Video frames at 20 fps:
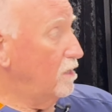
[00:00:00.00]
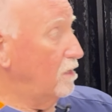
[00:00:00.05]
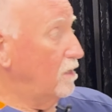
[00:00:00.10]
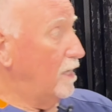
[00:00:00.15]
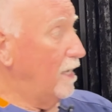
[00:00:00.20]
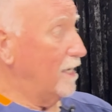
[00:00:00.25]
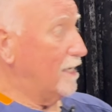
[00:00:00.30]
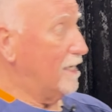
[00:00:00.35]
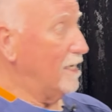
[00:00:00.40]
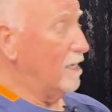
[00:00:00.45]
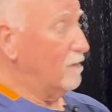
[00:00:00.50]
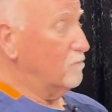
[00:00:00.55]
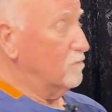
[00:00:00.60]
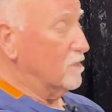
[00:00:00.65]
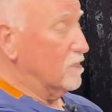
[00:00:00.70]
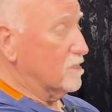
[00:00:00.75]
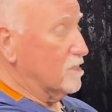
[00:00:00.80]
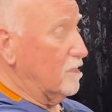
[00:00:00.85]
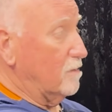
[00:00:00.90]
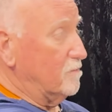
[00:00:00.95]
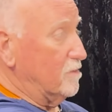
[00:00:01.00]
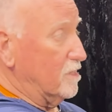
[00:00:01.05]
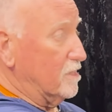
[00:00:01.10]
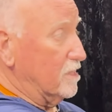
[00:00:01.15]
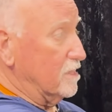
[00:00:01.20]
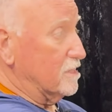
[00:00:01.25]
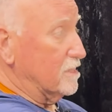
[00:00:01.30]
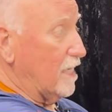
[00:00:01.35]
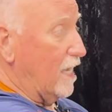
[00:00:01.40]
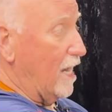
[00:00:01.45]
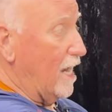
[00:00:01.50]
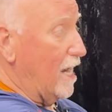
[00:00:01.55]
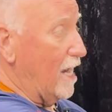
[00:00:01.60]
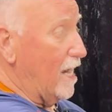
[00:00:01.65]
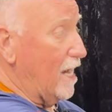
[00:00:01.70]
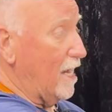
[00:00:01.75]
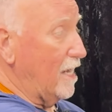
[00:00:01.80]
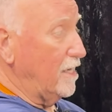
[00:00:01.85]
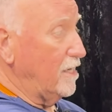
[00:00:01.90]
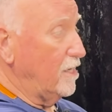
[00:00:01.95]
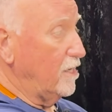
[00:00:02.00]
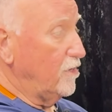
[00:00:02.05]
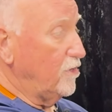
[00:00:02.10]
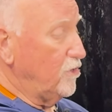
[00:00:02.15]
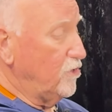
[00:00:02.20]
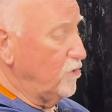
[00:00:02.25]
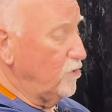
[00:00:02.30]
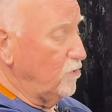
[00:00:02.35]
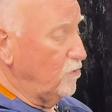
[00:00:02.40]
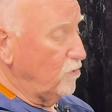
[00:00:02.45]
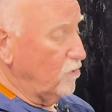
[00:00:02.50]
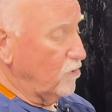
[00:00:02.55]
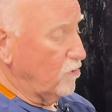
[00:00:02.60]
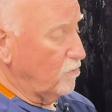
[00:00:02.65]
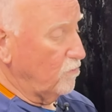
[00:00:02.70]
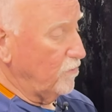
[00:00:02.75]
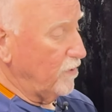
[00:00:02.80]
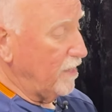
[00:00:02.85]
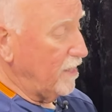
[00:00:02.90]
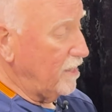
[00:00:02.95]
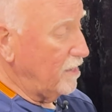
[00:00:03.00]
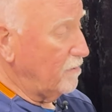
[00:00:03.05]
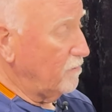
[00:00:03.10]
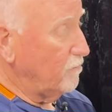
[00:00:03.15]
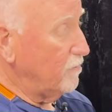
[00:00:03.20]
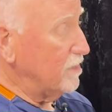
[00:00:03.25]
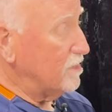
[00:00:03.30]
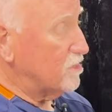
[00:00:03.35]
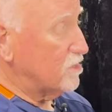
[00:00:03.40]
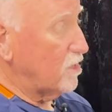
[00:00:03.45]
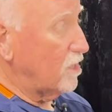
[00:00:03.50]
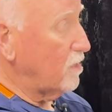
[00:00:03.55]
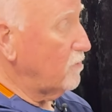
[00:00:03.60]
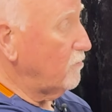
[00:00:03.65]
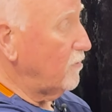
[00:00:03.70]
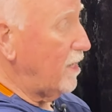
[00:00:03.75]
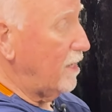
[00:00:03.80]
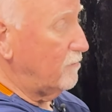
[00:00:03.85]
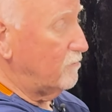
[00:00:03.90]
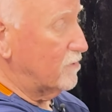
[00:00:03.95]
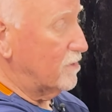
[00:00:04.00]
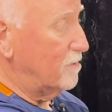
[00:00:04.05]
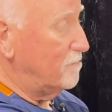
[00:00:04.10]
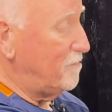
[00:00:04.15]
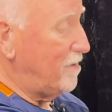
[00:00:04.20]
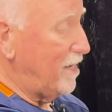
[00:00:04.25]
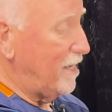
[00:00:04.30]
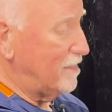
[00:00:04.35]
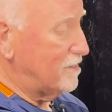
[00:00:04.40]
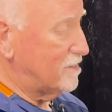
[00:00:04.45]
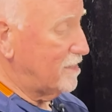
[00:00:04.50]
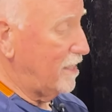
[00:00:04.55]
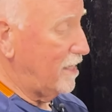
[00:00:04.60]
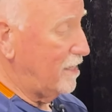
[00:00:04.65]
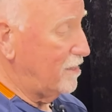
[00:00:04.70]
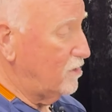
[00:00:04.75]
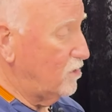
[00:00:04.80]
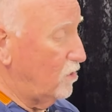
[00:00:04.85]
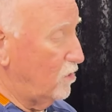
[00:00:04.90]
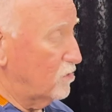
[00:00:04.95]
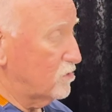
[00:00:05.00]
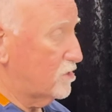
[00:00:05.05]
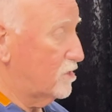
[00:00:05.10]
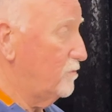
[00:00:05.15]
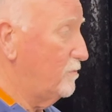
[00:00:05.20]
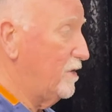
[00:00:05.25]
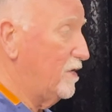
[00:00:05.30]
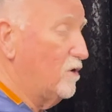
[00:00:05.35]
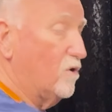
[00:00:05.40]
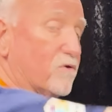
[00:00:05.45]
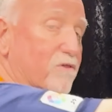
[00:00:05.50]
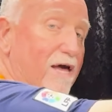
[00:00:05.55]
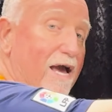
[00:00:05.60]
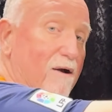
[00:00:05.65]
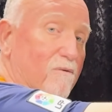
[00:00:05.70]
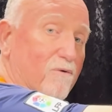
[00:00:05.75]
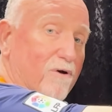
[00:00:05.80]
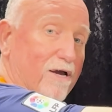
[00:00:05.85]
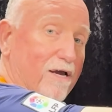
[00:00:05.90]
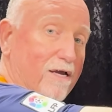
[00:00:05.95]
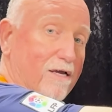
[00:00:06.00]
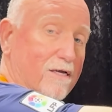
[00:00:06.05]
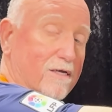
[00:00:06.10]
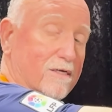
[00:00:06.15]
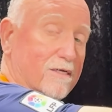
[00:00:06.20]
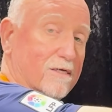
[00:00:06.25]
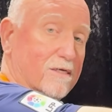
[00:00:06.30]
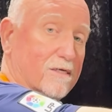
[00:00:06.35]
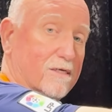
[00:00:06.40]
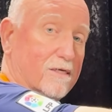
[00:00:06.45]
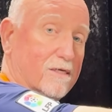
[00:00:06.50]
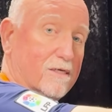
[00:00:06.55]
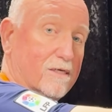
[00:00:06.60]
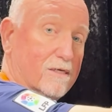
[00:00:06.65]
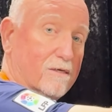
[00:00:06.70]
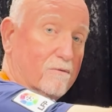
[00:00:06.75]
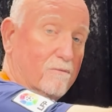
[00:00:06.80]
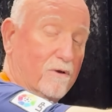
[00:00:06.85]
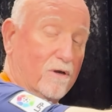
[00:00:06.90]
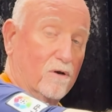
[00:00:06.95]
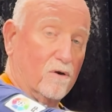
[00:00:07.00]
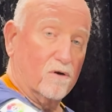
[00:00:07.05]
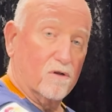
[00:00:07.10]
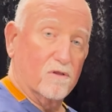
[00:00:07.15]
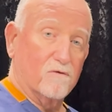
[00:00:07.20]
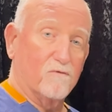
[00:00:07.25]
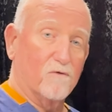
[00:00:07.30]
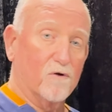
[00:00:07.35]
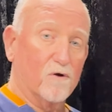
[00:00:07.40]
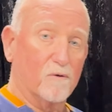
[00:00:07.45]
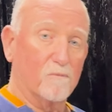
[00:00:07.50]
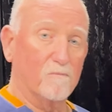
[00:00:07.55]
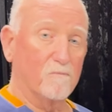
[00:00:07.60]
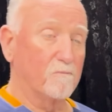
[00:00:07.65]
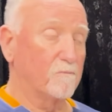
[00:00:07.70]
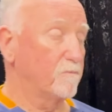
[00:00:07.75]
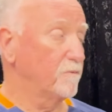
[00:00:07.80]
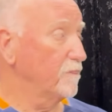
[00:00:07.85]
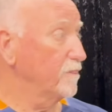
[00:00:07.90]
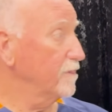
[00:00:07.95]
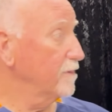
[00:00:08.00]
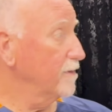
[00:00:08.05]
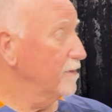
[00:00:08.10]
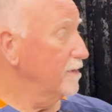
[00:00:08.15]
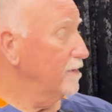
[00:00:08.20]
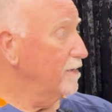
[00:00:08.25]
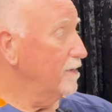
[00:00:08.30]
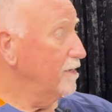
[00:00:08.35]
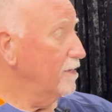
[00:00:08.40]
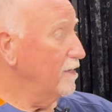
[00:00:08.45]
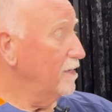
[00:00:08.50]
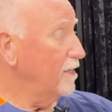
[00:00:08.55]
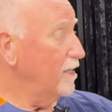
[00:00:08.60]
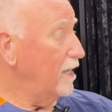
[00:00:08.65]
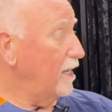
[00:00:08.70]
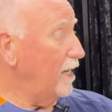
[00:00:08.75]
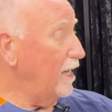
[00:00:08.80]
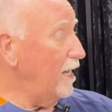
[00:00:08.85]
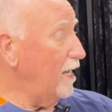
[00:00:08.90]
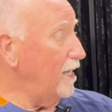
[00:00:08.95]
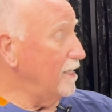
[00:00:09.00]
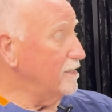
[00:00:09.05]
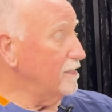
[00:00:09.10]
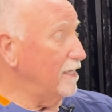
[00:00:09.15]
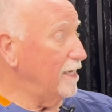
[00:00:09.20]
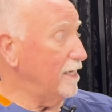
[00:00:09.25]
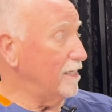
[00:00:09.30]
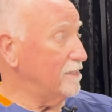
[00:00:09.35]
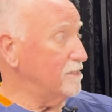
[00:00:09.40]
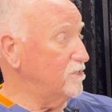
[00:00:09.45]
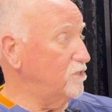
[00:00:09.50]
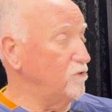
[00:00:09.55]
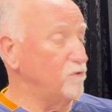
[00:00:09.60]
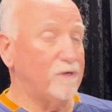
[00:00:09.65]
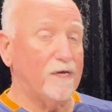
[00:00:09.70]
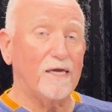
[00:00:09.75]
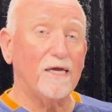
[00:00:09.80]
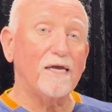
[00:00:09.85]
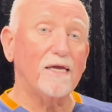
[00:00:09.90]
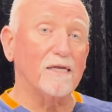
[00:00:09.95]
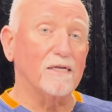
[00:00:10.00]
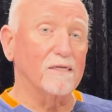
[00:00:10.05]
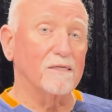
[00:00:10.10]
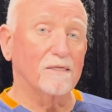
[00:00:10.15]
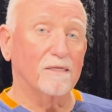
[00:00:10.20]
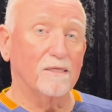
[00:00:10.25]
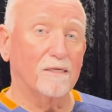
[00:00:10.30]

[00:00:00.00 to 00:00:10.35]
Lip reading: Again, when the subject is I, you, or we start right with the me, te, nos, and we go that way. We go to the verb. I like to eat.